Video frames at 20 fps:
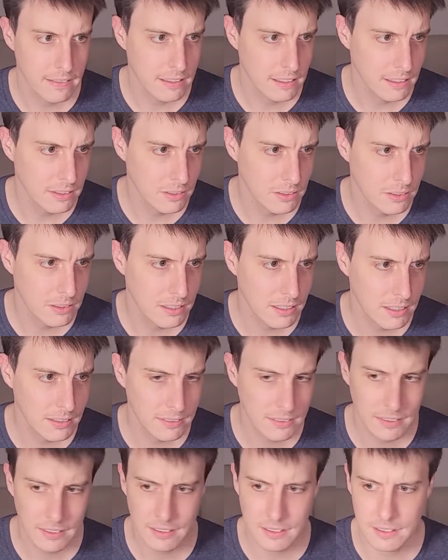Did I do
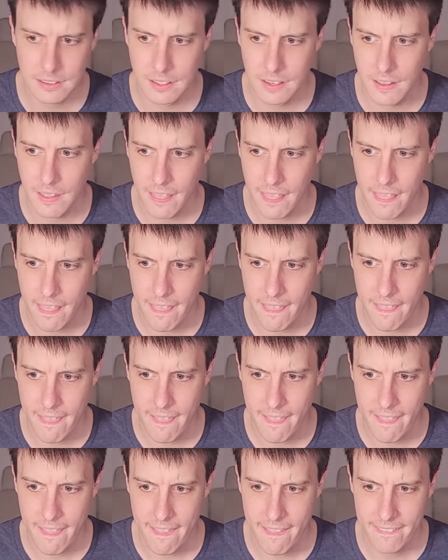test? I did.
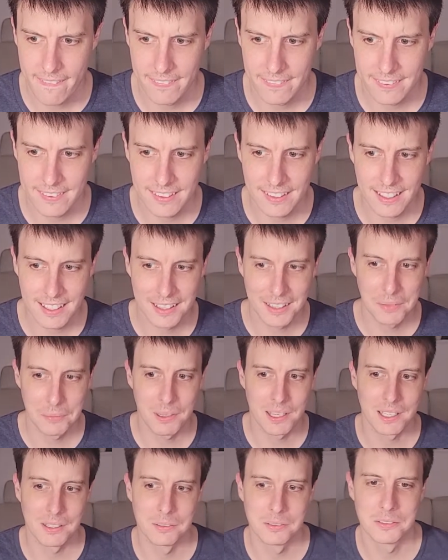Slightly
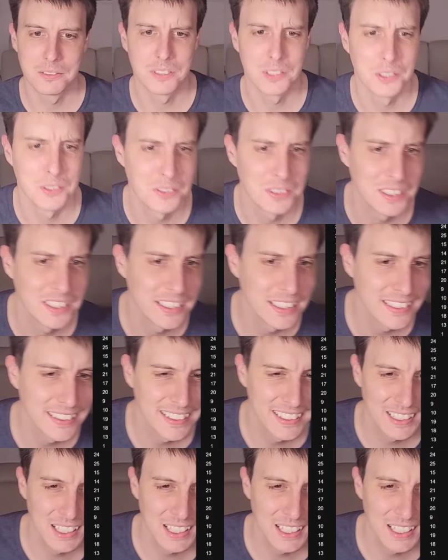painful for you, Rhonda.